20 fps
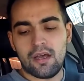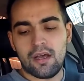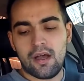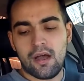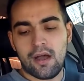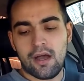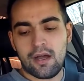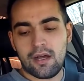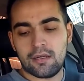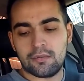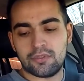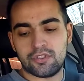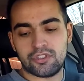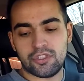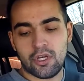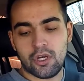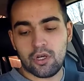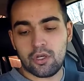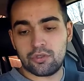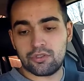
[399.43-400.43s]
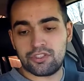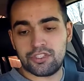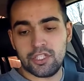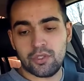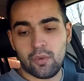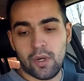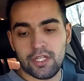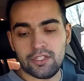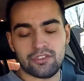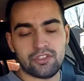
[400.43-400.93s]
Uh, so
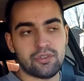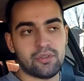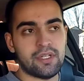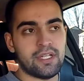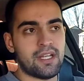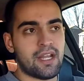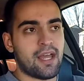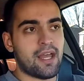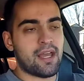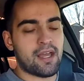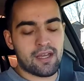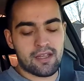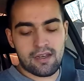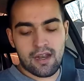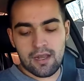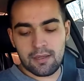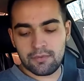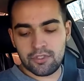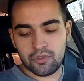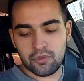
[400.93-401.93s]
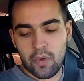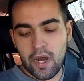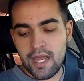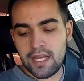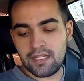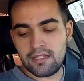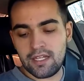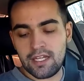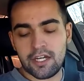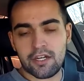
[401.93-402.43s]
she went to it, and I'm just
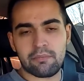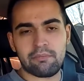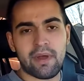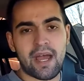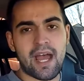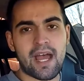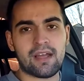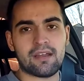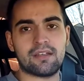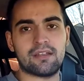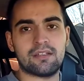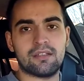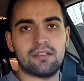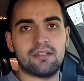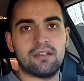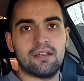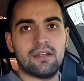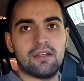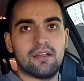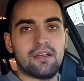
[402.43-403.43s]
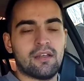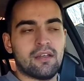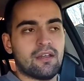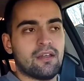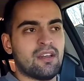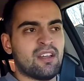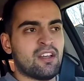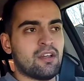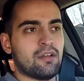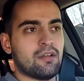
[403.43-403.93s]
waiting to hear back
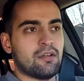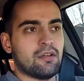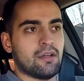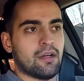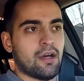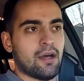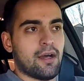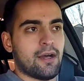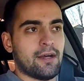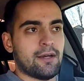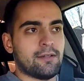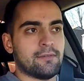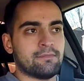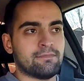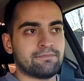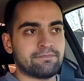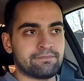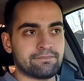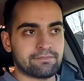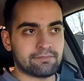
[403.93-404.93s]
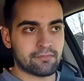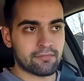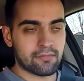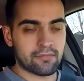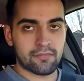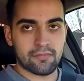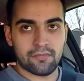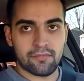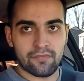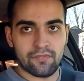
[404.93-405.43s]
um,
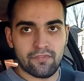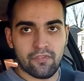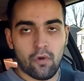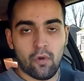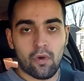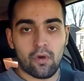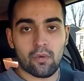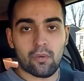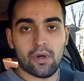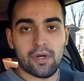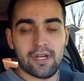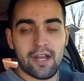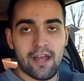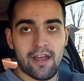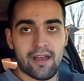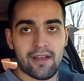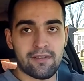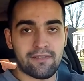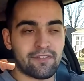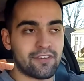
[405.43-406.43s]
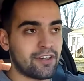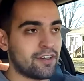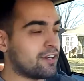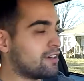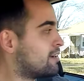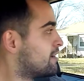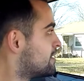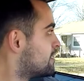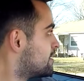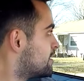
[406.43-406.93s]
for
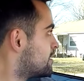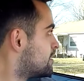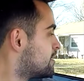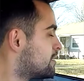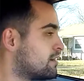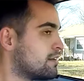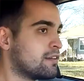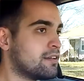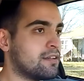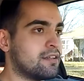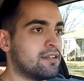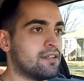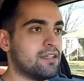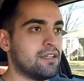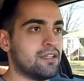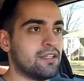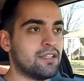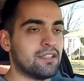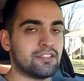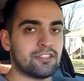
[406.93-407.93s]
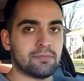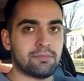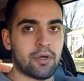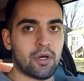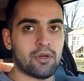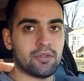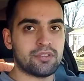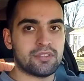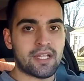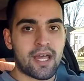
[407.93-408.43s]
whatever is
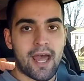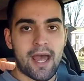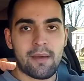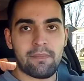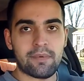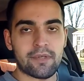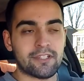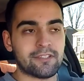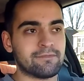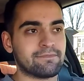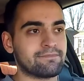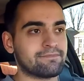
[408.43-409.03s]
supposed to happen.